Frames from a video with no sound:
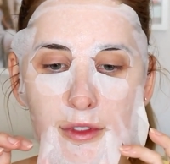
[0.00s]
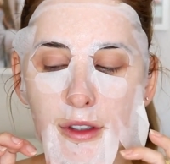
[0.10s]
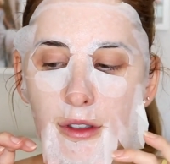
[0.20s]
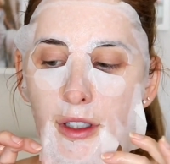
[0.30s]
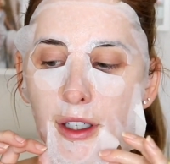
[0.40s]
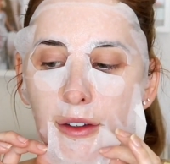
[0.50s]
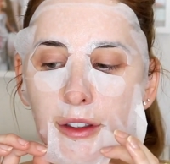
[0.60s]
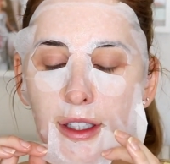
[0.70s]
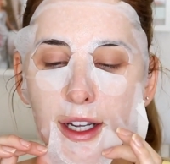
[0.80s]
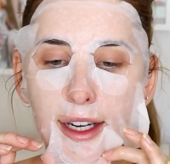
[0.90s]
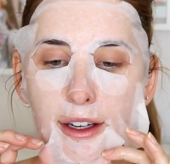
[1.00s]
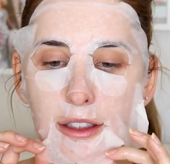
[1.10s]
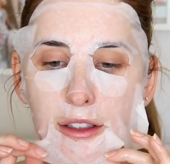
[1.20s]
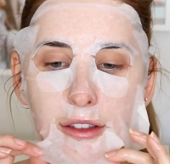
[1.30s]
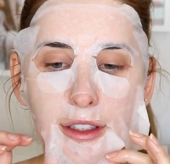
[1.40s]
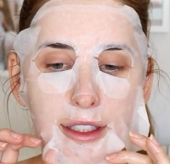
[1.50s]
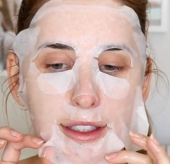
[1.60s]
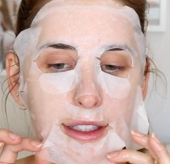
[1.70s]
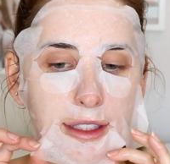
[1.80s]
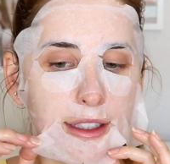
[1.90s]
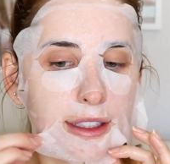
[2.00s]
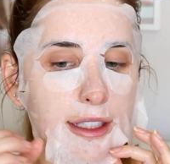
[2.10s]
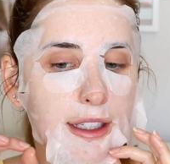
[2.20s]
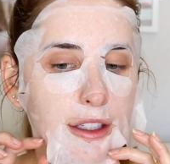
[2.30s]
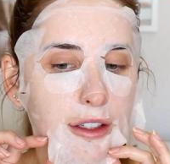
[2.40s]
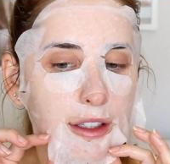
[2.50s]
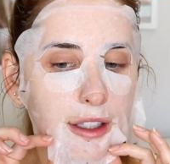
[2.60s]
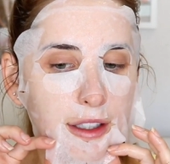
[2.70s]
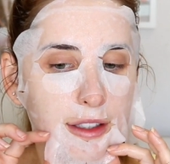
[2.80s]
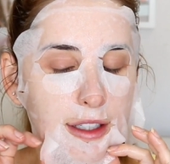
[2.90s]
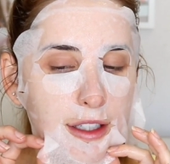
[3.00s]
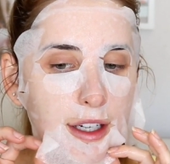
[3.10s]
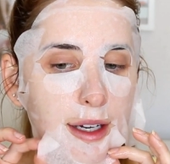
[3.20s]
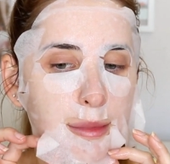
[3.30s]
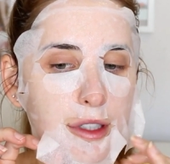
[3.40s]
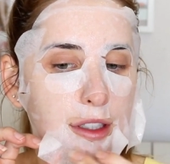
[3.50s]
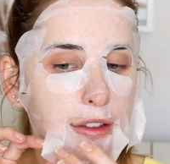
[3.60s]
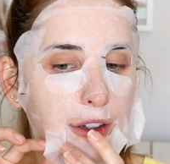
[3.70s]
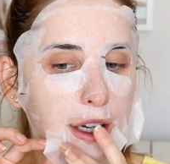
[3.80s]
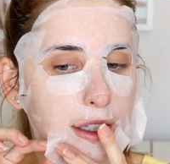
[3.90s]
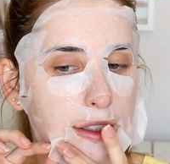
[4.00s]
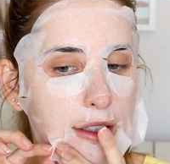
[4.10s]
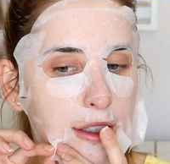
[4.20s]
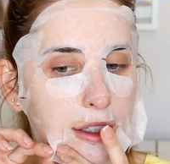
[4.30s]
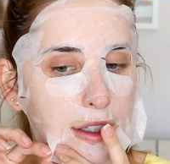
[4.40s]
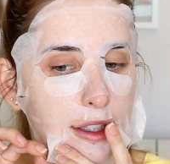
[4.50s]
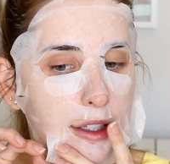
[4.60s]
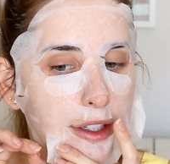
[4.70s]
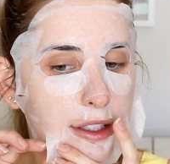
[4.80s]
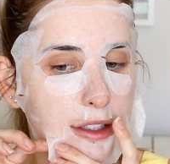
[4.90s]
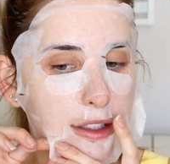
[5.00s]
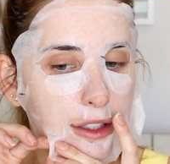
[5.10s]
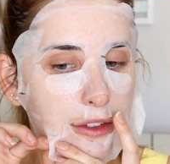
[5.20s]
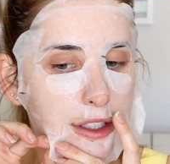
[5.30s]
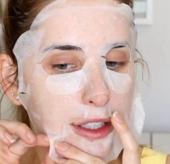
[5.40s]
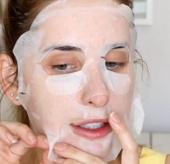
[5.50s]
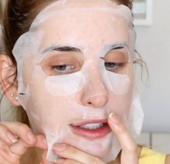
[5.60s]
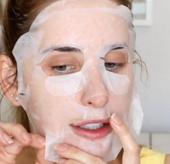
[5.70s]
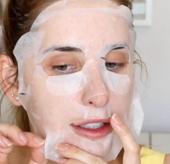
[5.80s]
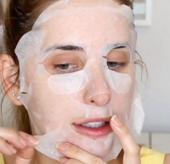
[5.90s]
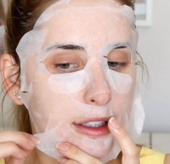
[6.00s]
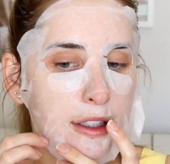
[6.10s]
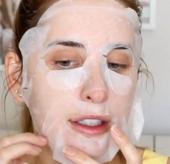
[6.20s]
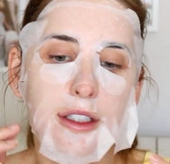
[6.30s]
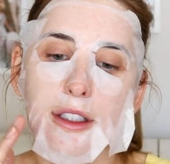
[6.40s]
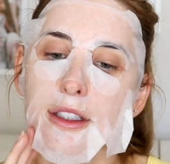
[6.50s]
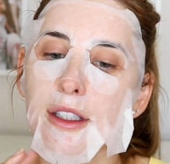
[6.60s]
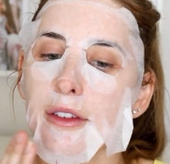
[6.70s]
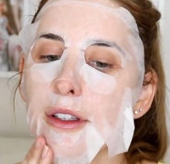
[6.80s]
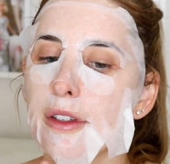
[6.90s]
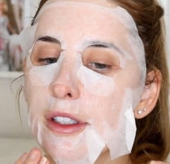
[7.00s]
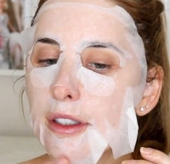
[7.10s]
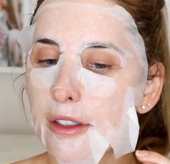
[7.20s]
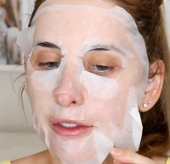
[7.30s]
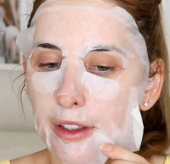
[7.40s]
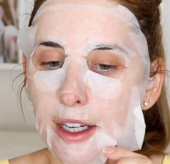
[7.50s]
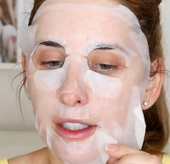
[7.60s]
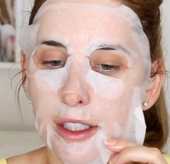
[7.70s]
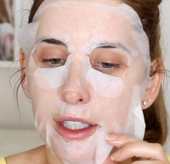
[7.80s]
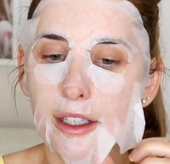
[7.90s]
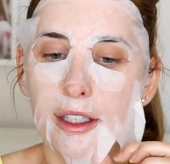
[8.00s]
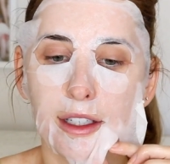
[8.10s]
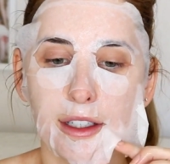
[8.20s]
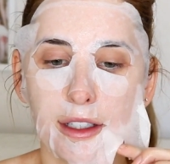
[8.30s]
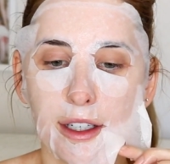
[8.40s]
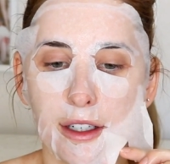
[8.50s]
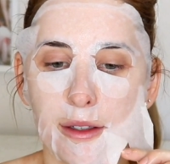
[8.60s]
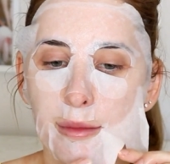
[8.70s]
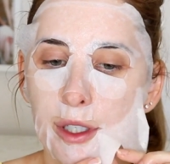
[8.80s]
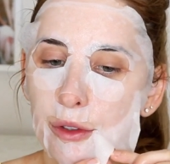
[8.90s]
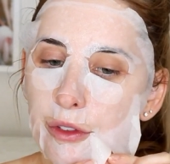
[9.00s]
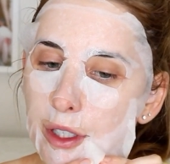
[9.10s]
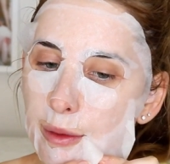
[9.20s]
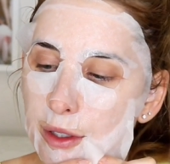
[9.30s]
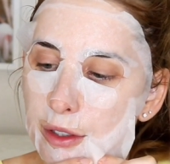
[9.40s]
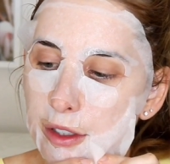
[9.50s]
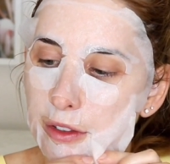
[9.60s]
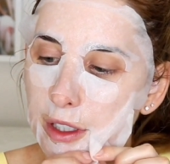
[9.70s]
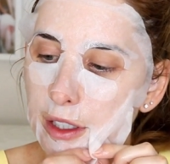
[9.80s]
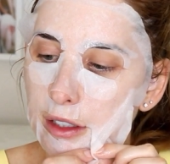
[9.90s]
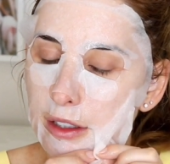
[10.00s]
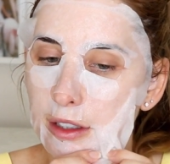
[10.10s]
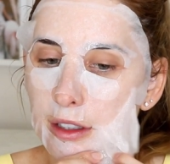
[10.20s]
Oh, and I really like how it's got all these slits and you can easily shape it to your face. That makes it so much easier. Some of them are just a flat sheet and they don't mold very well to your face.